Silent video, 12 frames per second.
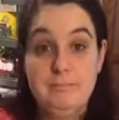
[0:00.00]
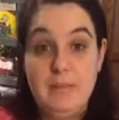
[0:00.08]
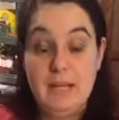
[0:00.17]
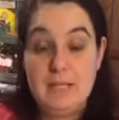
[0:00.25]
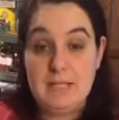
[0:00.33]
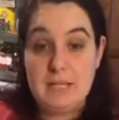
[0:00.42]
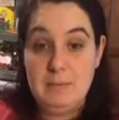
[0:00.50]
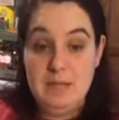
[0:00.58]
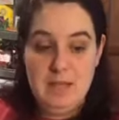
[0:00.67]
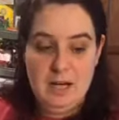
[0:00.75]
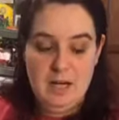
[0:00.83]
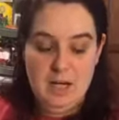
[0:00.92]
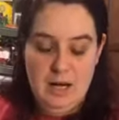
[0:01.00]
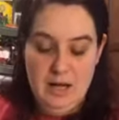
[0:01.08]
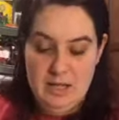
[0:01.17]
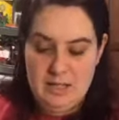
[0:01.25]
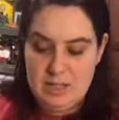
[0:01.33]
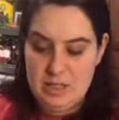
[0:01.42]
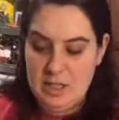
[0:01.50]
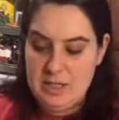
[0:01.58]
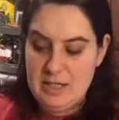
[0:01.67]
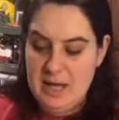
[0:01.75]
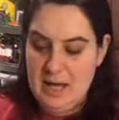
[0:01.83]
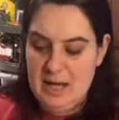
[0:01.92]
it's going to be there. It
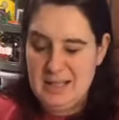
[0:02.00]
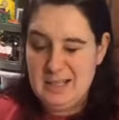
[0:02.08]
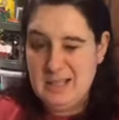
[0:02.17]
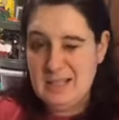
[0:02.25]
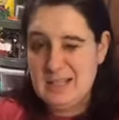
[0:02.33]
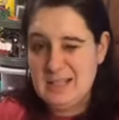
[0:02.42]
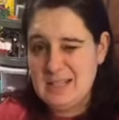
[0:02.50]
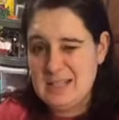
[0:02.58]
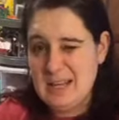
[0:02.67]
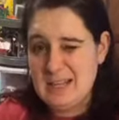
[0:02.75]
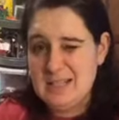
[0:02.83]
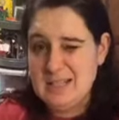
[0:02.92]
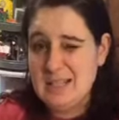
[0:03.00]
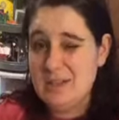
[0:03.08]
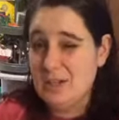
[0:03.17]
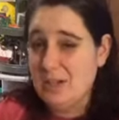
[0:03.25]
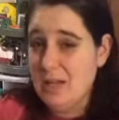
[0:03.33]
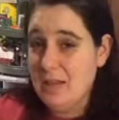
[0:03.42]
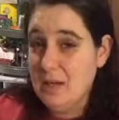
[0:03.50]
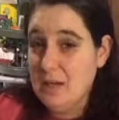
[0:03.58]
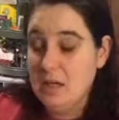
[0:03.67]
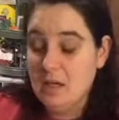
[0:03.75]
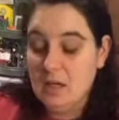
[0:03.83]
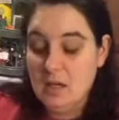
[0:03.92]
starts at 10:30, I
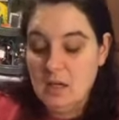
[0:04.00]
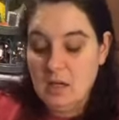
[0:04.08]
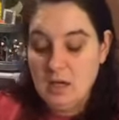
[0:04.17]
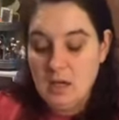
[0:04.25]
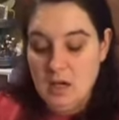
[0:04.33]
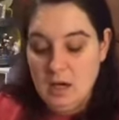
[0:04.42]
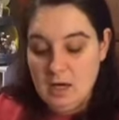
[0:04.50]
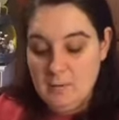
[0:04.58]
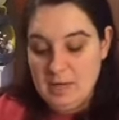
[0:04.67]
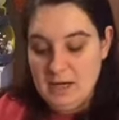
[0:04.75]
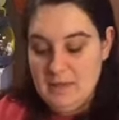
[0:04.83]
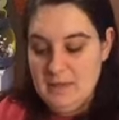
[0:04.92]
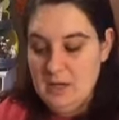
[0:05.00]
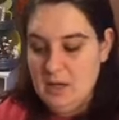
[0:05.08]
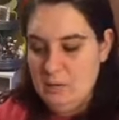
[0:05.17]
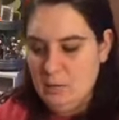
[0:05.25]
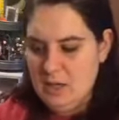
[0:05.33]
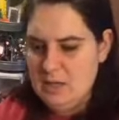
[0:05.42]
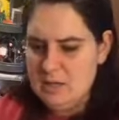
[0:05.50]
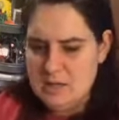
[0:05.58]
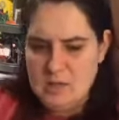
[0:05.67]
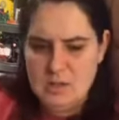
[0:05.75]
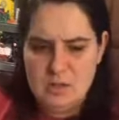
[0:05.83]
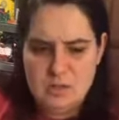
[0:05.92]
think. And I think it runs
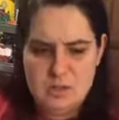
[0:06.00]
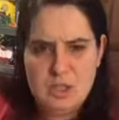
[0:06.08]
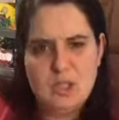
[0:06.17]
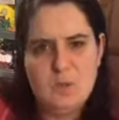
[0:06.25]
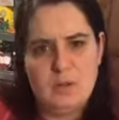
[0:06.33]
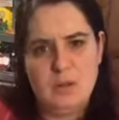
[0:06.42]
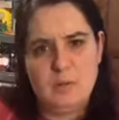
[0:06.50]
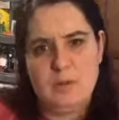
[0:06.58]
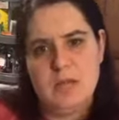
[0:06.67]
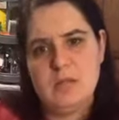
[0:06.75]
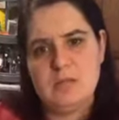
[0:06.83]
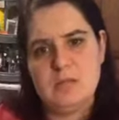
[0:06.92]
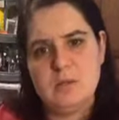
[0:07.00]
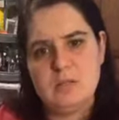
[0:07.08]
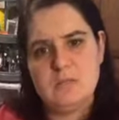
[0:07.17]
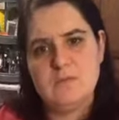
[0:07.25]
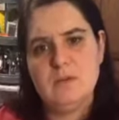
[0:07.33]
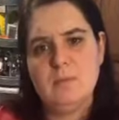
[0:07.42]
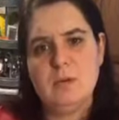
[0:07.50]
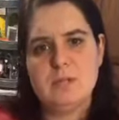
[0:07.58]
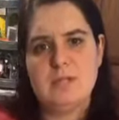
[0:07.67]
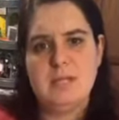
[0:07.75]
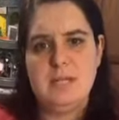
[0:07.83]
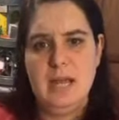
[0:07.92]
till 2 or 3, so it's for most
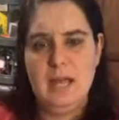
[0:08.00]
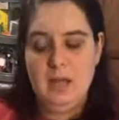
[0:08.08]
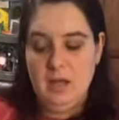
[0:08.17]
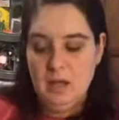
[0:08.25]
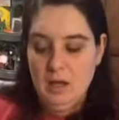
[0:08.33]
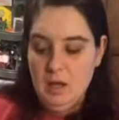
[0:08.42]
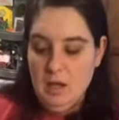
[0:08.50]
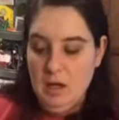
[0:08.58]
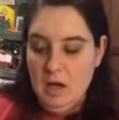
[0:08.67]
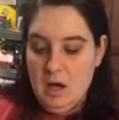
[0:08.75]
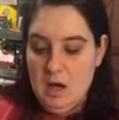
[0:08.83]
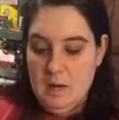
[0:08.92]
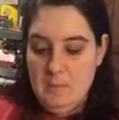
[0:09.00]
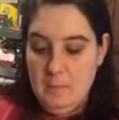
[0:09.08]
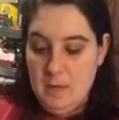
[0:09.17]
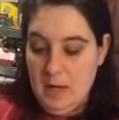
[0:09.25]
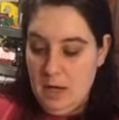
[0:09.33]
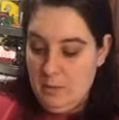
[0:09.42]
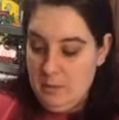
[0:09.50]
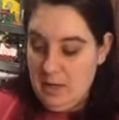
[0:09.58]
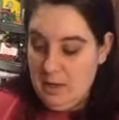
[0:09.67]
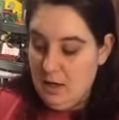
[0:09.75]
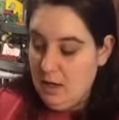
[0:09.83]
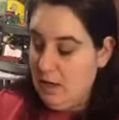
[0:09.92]
of the day. But I'll be
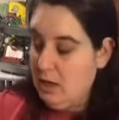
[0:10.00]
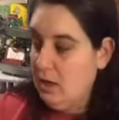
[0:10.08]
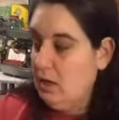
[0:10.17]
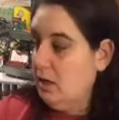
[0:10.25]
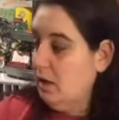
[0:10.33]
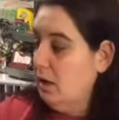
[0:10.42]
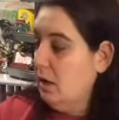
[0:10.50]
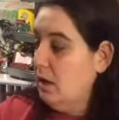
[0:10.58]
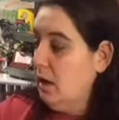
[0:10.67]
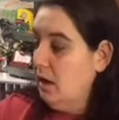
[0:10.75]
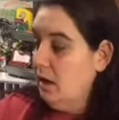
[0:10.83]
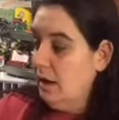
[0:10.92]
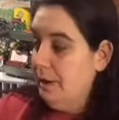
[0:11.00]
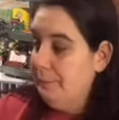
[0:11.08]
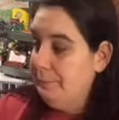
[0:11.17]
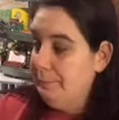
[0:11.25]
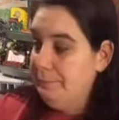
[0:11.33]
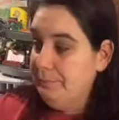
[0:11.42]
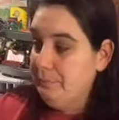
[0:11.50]
there. Free